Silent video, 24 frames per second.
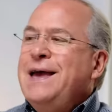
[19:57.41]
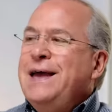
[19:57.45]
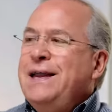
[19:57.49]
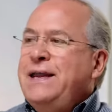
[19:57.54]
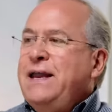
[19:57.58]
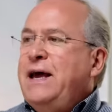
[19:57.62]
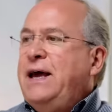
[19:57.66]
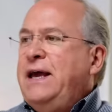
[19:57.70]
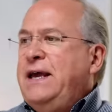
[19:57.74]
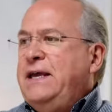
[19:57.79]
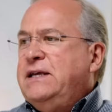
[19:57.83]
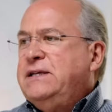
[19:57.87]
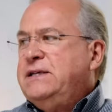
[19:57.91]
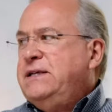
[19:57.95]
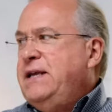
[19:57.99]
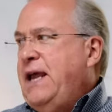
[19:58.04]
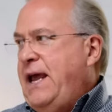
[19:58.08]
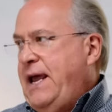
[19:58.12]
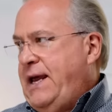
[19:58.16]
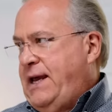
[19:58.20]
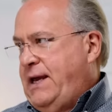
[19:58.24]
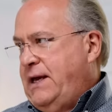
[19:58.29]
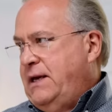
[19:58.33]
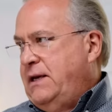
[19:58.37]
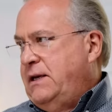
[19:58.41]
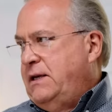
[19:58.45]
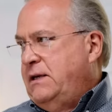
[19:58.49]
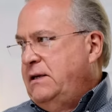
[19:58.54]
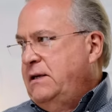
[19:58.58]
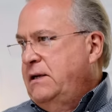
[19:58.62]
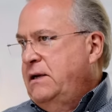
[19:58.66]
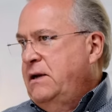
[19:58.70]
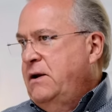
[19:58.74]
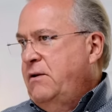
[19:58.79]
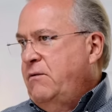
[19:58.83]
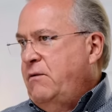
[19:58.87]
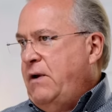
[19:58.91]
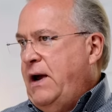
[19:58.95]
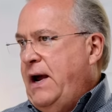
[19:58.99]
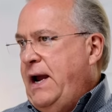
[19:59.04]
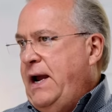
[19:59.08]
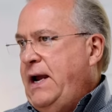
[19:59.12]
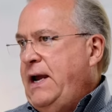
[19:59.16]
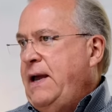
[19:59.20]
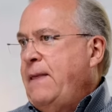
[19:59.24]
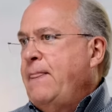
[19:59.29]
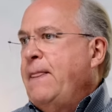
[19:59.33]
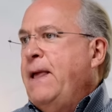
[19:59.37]
Now he's naked,
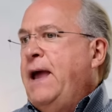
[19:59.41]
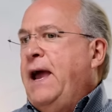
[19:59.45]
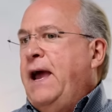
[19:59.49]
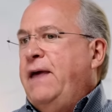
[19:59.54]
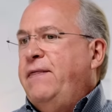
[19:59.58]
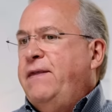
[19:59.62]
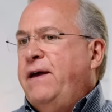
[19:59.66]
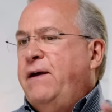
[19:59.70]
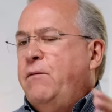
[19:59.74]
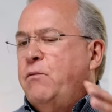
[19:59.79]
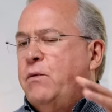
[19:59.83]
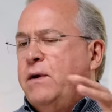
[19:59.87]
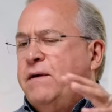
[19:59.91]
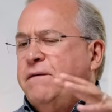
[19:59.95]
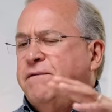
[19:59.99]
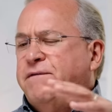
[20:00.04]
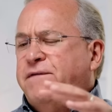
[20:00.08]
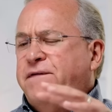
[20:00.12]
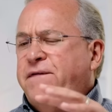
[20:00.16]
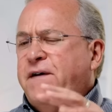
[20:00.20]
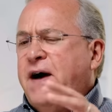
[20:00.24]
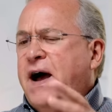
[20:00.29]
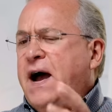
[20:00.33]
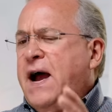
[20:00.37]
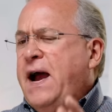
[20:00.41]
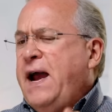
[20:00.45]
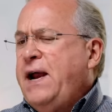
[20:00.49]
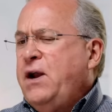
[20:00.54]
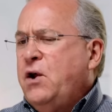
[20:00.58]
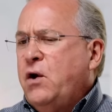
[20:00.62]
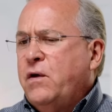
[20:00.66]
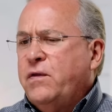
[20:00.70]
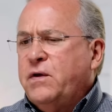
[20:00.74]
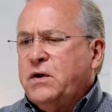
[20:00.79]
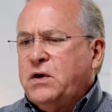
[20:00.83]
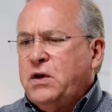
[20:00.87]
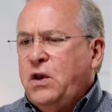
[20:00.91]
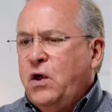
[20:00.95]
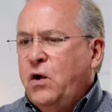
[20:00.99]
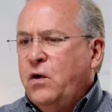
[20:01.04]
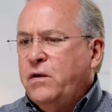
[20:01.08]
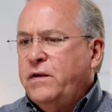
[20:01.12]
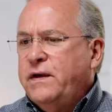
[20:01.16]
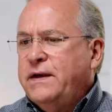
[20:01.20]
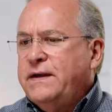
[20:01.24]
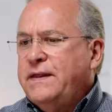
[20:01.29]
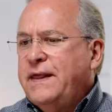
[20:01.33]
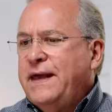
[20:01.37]
right? And they refine all the clothing.